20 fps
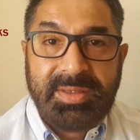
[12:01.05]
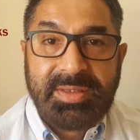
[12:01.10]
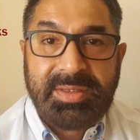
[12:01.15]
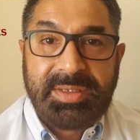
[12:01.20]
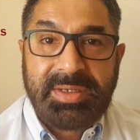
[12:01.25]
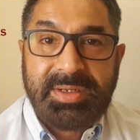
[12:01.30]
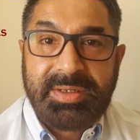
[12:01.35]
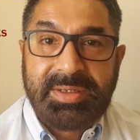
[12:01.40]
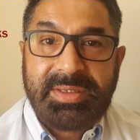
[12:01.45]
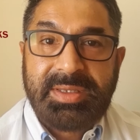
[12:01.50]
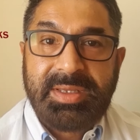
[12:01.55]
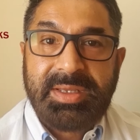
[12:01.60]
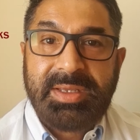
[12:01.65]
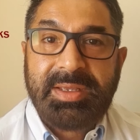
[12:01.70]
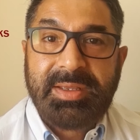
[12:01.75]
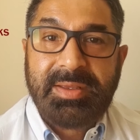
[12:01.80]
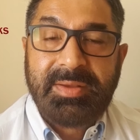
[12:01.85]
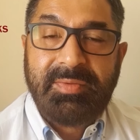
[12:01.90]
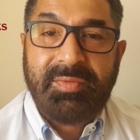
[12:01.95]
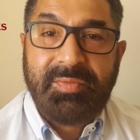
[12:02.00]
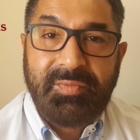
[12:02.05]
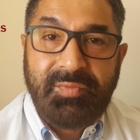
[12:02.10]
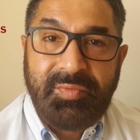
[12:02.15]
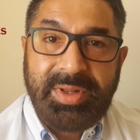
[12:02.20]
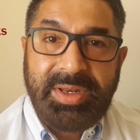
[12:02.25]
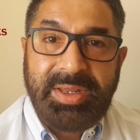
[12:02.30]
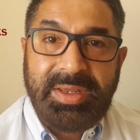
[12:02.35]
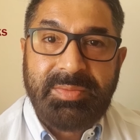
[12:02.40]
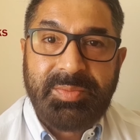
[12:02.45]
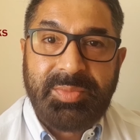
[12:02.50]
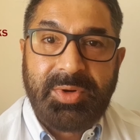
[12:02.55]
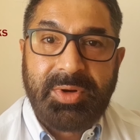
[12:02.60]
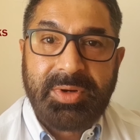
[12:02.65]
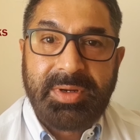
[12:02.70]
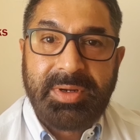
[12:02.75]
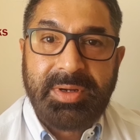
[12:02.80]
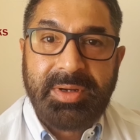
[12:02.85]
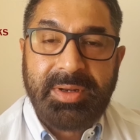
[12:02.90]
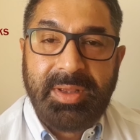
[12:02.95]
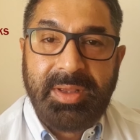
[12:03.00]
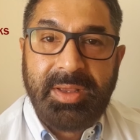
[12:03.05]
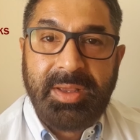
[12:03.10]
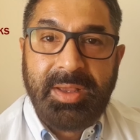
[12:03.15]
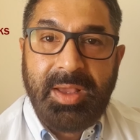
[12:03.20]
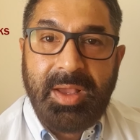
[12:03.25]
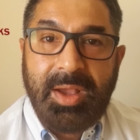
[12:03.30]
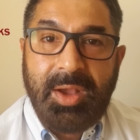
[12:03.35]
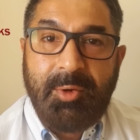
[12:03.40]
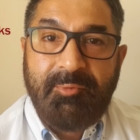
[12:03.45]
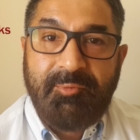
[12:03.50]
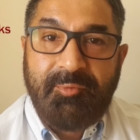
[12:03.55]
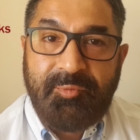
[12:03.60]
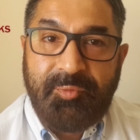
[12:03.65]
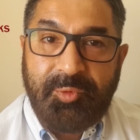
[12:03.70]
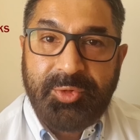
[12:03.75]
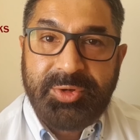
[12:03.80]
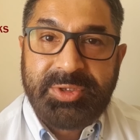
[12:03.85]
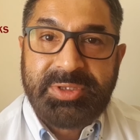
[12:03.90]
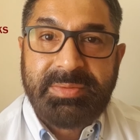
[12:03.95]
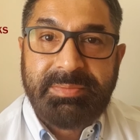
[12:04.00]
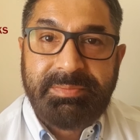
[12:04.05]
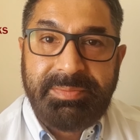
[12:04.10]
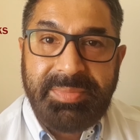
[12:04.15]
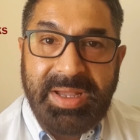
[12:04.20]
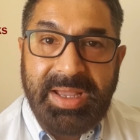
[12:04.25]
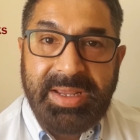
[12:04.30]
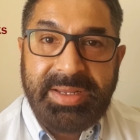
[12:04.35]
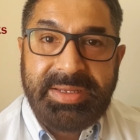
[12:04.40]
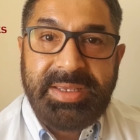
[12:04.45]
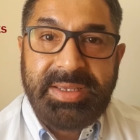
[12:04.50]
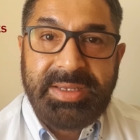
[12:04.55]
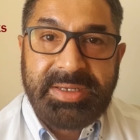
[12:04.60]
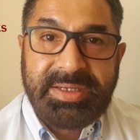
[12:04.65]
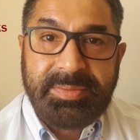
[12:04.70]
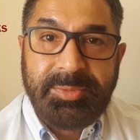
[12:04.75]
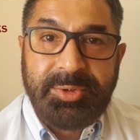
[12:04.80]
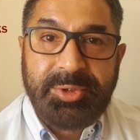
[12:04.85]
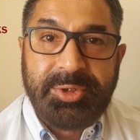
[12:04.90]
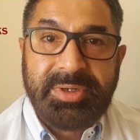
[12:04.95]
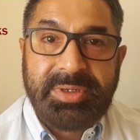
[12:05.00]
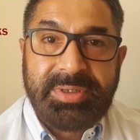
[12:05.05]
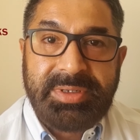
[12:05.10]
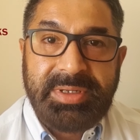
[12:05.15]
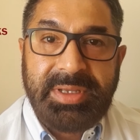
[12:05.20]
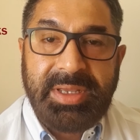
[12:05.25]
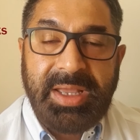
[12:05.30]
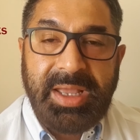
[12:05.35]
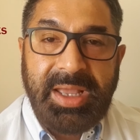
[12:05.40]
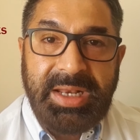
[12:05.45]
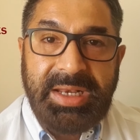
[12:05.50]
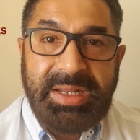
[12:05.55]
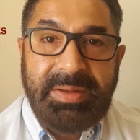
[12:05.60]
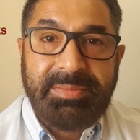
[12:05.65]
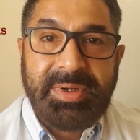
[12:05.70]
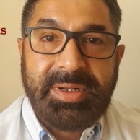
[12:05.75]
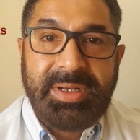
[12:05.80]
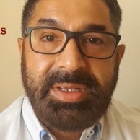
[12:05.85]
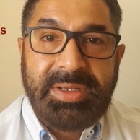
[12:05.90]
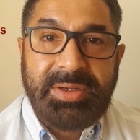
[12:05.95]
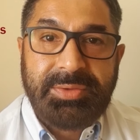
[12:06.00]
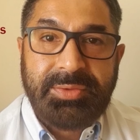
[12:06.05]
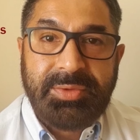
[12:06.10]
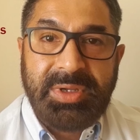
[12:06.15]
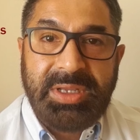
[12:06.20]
Third thing, very important. For the banking community, anybody who